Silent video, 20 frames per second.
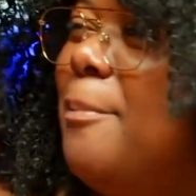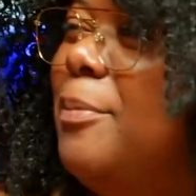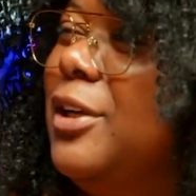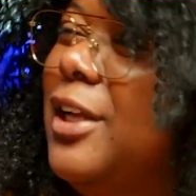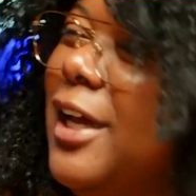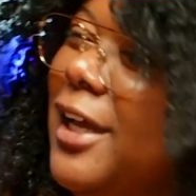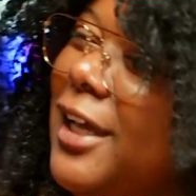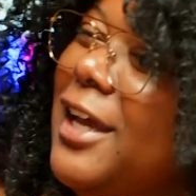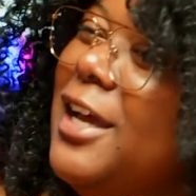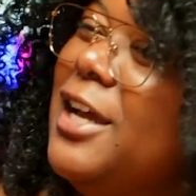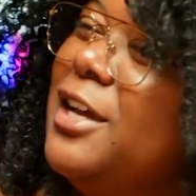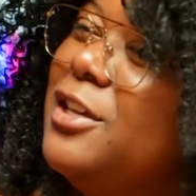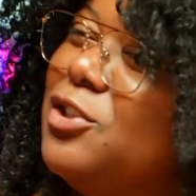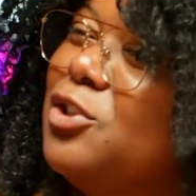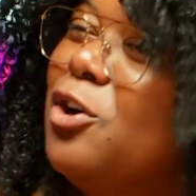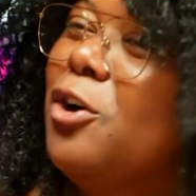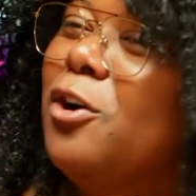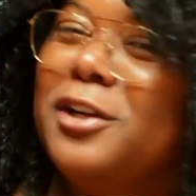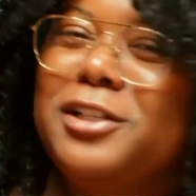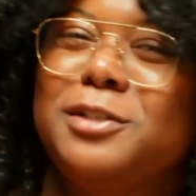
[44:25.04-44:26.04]
but like
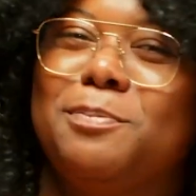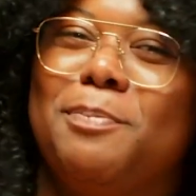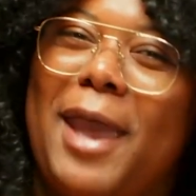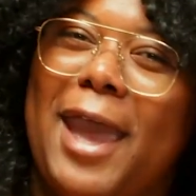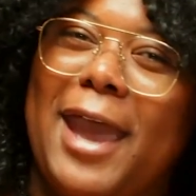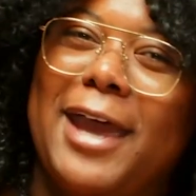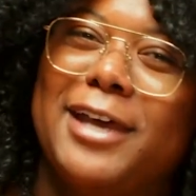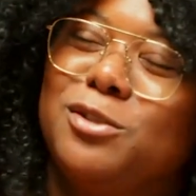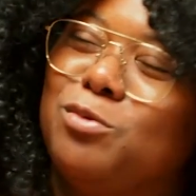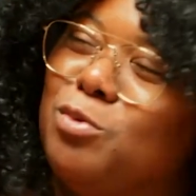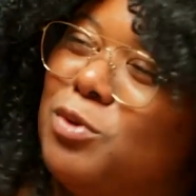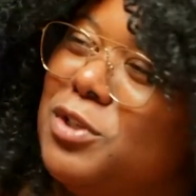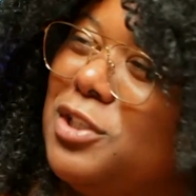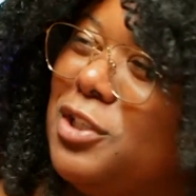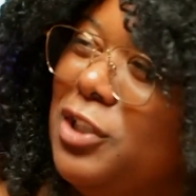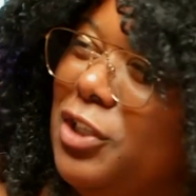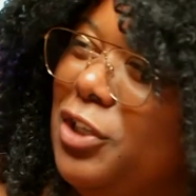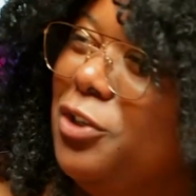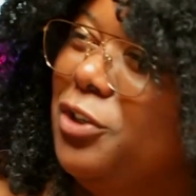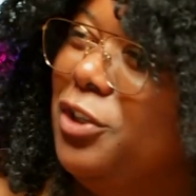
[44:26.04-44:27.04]
Sauron's past was
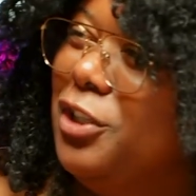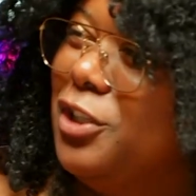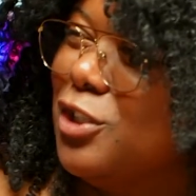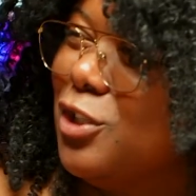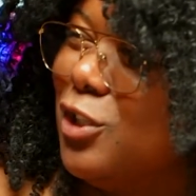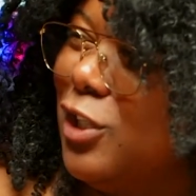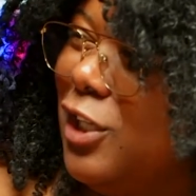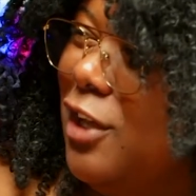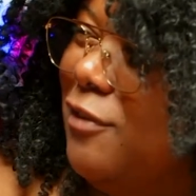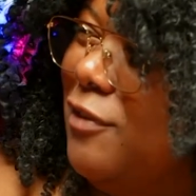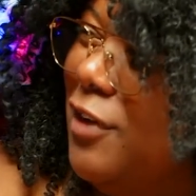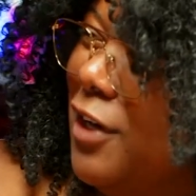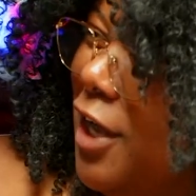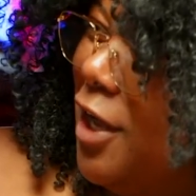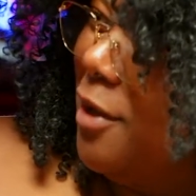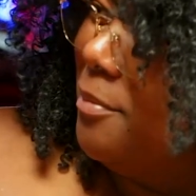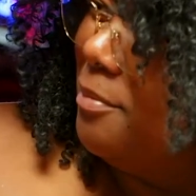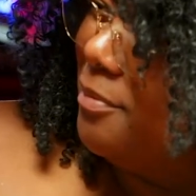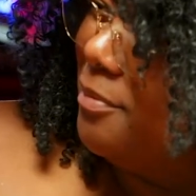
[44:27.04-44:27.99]
literally just giving up.